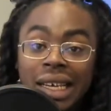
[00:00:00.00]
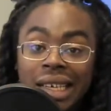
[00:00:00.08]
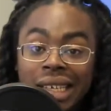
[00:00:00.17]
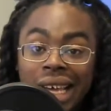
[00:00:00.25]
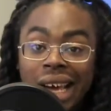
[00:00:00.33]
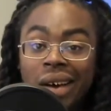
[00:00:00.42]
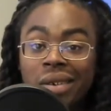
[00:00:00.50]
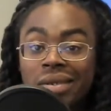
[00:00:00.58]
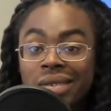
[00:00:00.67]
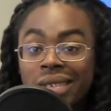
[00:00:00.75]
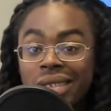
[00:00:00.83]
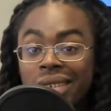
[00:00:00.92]
Now,
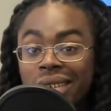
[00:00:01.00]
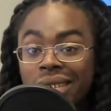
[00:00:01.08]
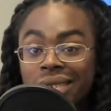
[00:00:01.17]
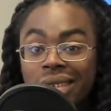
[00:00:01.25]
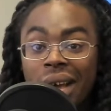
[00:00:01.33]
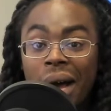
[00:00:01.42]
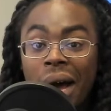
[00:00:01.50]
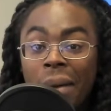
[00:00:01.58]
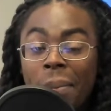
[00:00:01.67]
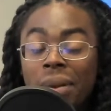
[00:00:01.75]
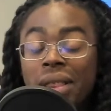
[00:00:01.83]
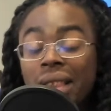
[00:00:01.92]
there's a
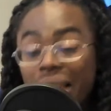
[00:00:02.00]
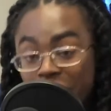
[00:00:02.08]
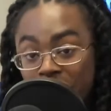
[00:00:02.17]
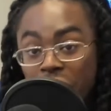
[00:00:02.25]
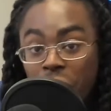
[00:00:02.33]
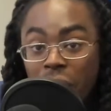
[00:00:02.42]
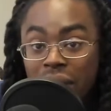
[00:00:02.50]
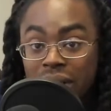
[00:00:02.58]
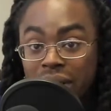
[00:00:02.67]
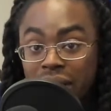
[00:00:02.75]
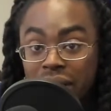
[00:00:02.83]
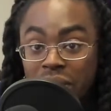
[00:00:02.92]
plethora of
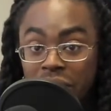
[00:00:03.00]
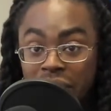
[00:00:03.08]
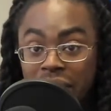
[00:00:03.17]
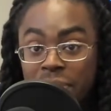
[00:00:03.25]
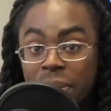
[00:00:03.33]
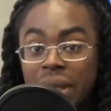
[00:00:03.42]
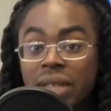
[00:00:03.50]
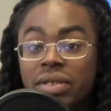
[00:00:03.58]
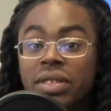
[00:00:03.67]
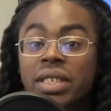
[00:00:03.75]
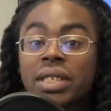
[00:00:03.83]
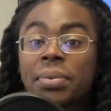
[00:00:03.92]
ways to do this, but these
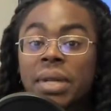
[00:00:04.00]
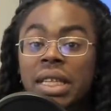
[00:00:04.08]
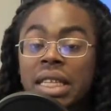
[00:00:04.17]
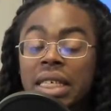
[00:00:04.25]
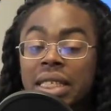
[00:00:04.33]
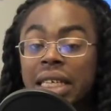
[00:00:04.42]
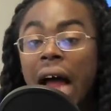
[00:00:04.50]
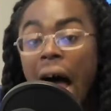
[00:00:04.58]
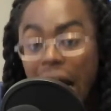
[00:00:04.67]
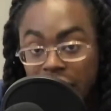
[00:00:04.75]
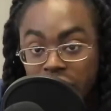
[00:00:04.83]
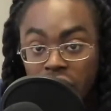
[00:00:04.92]
are just some of the things that
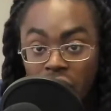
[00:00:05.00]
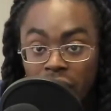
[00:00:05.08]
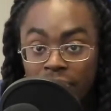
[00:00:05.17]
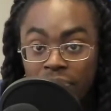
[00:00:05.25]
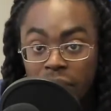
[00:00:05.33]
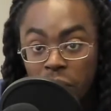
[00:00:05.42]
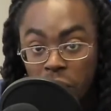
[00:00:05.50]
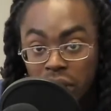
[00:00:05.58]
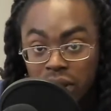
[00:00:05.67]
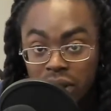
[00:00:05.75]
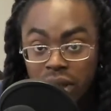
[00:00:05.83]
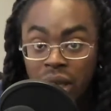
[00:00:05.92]
I saw and
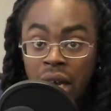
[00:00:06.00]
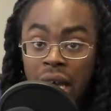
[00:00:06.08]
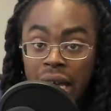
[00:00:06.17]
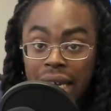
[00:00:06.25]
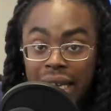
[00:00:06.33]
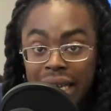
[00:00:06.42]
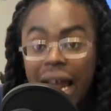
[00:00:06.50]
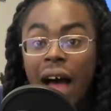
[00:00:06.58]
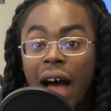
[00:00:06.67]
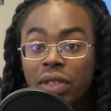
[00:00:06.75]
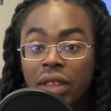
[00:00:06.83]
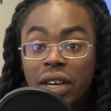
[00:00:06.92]
wanted to get
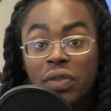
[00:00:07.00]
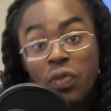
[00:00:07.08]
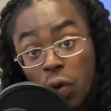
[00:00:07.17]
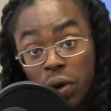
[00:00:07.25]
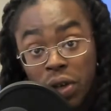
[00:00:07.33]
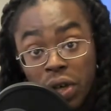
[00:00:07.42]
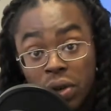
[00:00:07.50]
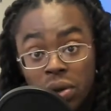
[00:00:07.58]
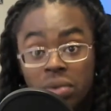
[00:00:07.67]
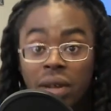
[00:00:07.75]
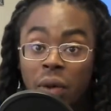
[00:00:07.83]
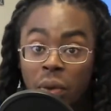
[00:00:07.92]
out there for
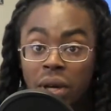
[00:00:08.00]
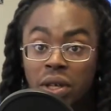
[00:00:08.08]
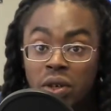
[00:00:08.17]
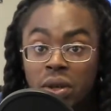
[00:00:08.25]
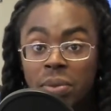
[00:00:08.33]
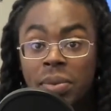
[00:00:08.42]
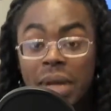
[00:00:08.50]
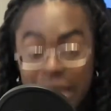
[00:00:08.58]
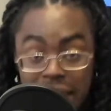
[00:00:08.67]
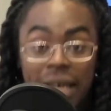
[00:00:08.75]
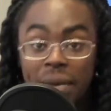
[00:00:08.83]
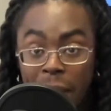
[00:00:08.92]
you. That way you could
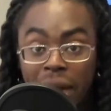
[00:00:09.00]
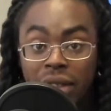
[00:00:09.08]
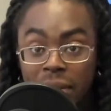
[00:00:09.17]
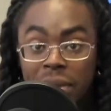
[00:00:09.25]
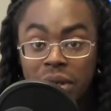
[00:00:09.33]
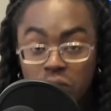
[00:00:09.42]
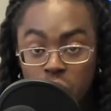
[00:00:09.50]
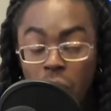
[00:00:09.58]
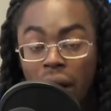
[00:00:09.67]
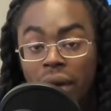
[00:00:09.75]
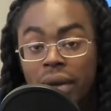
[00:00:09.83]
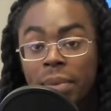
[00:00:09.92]
think about them as
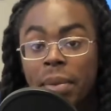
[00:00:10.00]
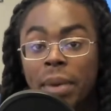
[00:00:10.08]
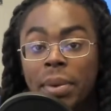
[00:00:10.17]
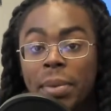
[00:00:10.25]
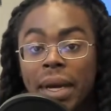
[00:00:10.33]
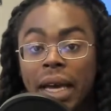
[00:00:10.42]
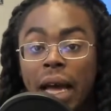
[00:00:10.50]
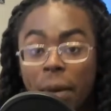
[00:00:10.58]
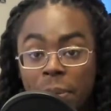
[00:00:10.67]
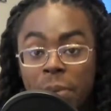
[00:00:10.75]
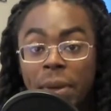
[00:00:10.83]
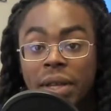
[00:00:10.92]
well and maybe
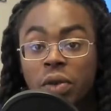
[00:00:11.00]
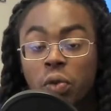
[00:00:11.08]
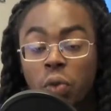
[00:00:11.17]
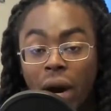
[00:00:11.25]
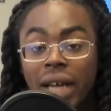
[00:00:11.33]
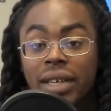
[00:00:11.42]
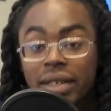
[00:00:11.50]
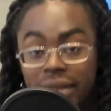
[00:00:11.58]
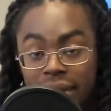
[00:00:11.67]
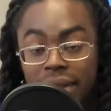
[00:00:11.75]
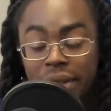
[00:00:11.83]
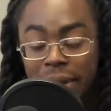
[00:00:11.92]
help you make the right
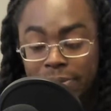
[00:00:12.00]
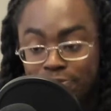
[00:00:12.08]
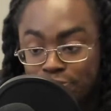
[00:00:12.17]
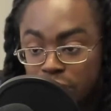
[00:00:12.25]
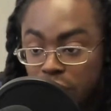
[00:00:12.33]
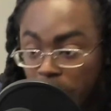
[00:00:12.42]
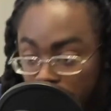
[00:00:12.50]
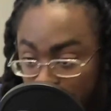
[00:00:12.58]
decision. So,